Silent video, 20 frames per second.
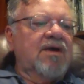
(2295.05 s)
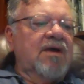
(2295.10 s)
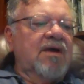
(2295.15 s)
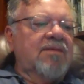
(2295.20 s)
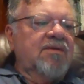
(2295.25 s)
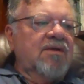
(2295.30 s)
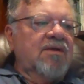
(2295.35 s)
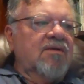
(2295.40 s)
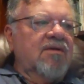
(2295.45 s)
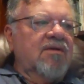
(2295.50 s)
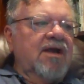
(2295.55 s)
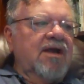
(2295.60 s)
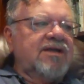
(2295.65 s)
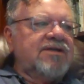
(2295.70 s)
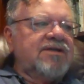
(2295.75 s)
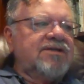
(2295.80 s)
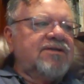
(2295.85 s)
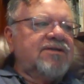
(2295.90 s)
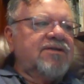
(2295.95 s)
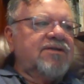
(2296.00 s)

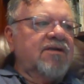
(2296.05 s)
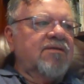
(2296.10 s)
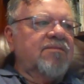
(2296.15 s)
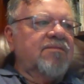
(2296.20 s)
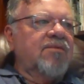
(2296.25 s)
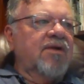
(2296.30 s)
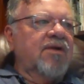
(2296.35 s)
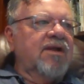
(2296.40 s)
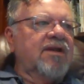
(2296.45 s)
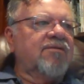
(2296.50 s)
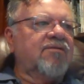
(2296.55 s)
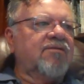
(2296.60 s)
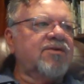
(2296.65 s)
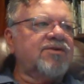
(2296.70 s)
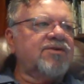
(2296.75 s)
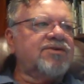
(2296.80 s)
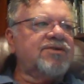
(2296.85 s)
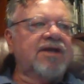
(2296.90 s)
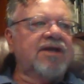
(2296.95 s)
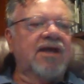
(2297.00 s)
popularize their brand of
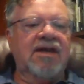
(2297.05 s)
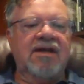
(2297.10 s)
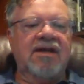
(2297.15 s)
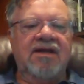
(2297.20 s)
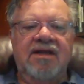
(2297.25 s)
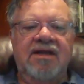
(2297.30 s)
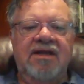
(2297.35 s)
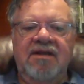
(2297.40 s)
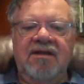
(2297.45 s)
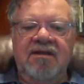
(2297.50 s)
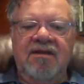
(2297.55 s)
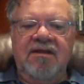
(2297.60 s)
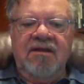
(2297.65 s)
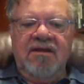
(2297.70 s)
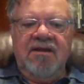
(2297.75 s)
Christianity.